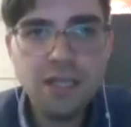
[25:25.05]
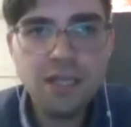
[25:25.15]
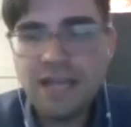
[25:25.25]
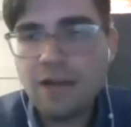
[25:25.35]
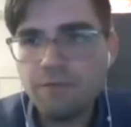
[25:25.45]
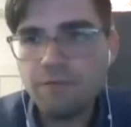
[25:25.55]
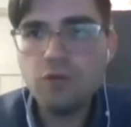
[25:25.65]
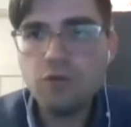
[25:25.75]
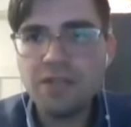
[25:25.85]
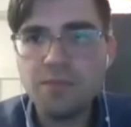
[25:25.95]
is that
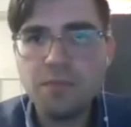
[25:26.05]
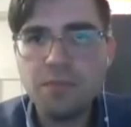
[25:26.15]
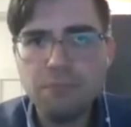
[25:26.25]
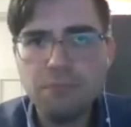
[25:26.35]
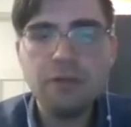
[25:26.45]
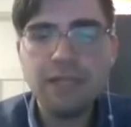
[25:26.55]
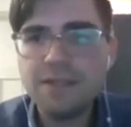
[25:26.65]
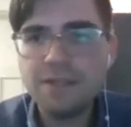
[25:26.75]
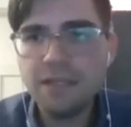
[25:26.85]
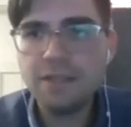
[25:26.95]
viewed as being merely
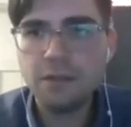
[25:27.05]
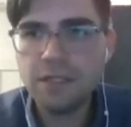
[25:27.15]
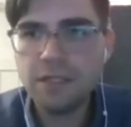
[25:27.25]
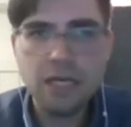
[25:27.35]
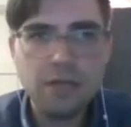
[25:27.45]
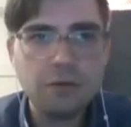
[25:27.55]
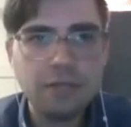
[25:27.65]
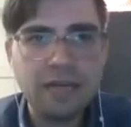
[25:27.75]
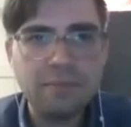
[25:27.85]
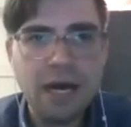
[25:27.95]
incidental to the
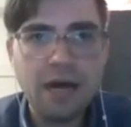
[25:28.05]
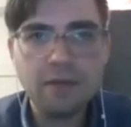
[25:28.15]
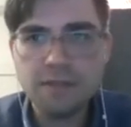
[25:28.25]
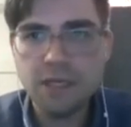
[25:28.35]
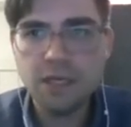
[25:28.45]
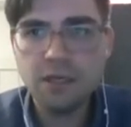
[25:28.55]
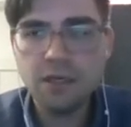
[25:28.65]
underlying policy